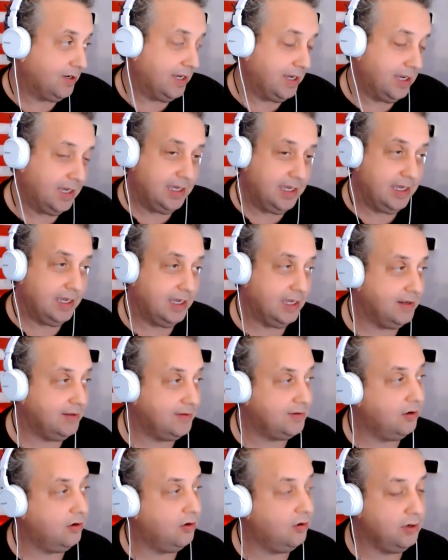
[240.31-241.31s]
Okay. And
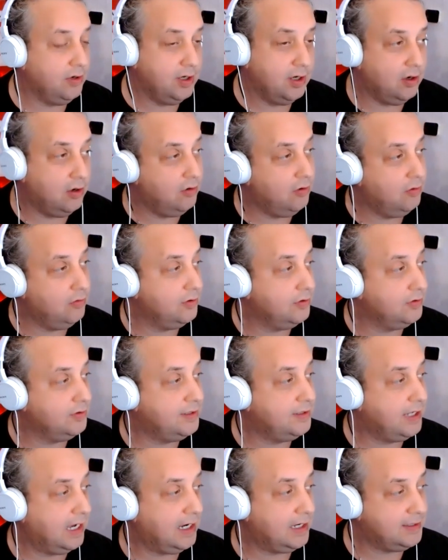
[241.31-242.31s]
so, you know,
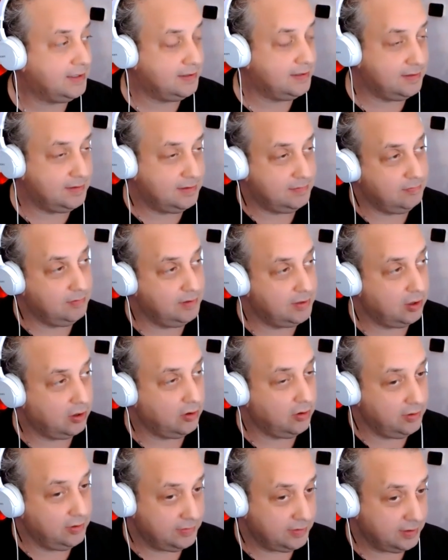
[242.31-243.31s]
there's tax
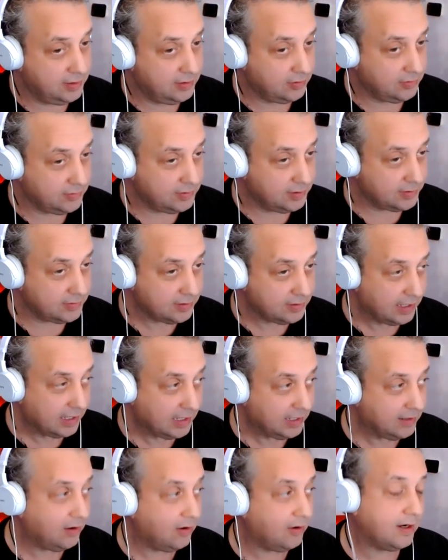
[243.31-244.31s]
returns and there's this and
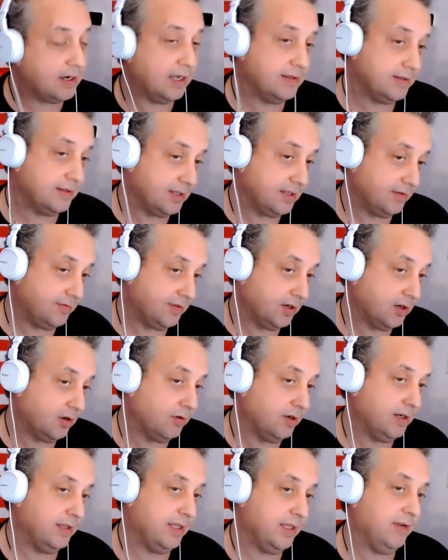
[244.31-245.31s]
that and all kinds of stuff that
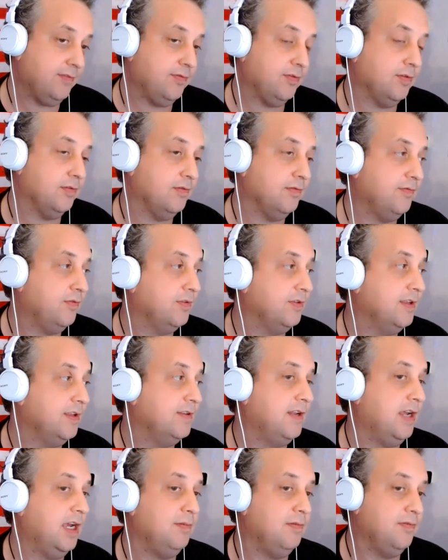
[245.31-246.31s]
go into that for
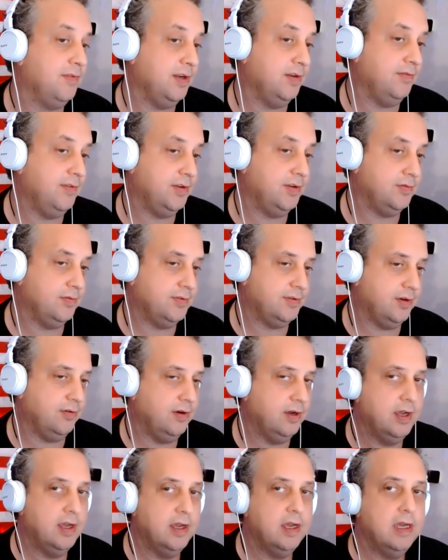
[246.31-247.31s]
this type of individual.
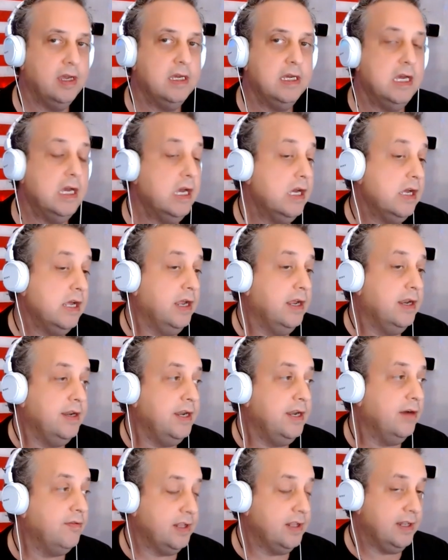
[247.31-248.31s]
So
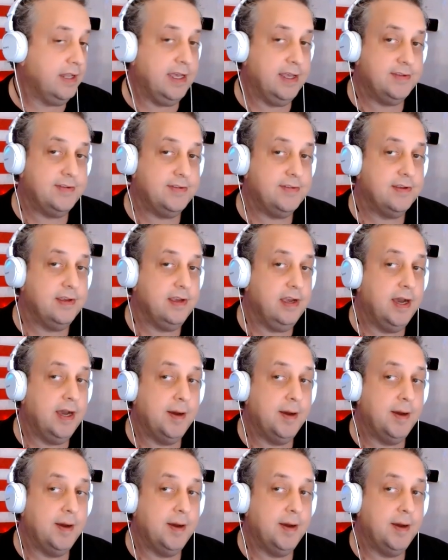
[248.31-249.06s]
nevertheless,